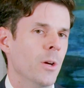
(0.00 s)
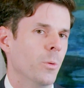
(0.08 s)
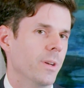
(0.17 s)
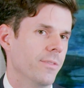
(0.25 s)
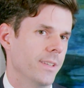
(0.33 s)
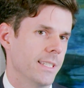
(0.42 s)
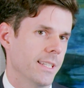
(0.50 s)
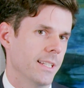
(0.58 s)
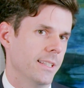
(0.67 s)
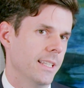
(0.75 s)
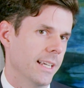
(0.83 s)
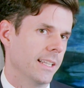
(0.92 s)
We
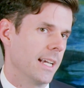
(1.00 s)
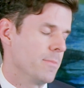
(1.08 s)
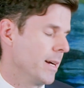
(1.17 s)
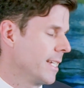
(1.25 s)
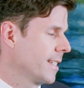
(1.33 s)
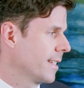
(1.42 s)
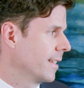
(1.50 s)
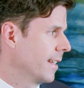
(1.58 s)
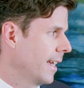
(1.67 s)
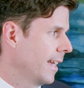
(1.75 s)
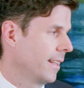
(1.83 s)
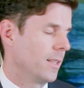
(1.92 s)
visited the LA Basin
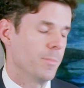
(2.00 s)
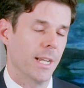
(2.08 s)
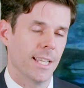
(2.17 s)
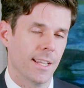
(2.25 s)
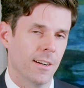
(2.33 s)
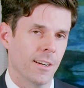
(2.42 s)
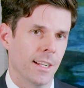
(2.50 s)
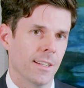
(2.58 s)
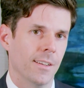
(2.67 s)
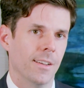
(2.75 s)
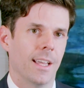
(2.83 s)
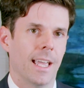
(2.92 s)
and the Bay
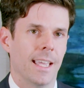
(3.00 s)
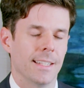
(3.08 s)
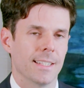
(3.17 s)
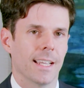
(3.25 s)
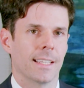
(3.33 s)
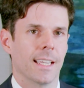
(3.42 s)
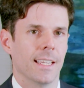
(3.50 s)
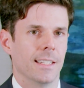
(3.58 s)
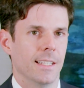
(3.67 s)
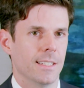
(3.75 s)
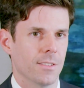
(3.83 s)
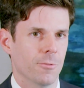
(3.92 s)
Area. And again,
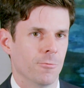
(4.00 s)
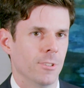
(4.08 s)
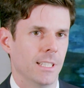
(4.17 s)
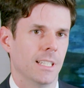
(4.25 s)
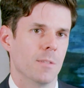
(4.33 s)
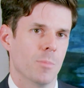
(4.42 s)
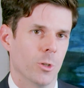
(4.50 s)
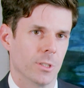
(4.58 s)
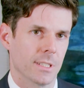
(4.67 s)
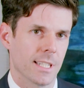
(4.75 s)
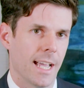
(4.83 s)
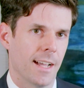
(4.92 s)
it's really
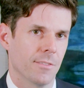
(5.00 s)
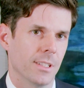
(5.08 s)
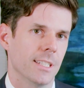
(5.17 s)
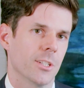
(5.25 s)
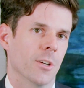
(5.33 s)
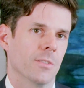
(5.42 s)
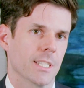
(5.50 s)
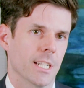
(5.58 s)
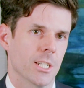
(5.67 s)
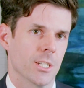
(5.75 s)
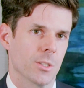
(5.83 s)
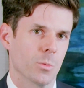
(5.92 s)
important to have these
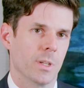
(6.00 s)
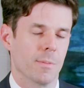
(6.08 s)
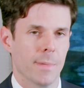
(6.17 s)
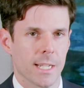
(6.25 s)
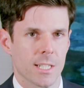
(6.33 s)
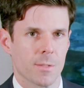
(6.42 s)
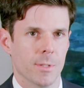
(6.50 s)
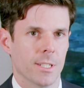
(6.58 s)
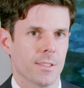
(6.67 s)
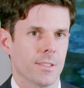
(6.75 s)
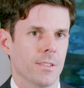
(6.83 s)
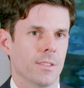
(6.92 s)
conversations with
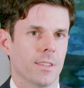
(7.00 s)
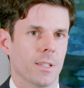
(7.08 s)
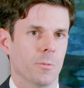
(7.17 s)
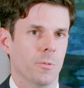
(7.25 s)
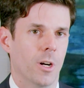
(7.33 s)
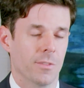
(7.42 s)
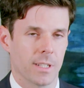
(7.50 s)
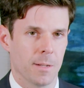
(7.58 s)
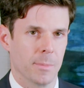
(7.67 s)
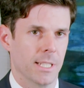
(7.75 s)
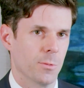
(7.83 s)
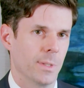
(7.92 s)
managements of
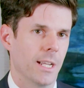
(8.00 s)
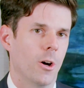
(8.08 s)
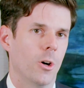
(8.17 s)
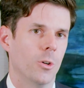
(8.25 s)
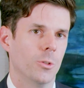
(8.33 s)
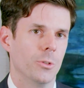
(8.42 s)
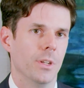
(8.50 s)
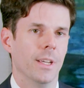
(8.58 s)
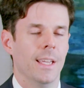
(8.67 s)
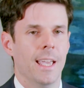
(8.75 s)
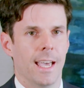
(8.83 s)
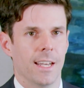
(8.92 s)
companies we hold
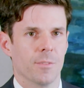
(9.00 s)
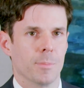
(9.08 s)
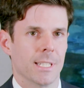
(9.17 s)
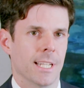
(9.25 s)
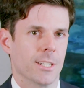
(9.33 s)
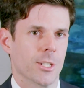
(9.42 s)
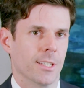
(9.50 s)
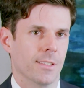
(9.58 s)
and of potential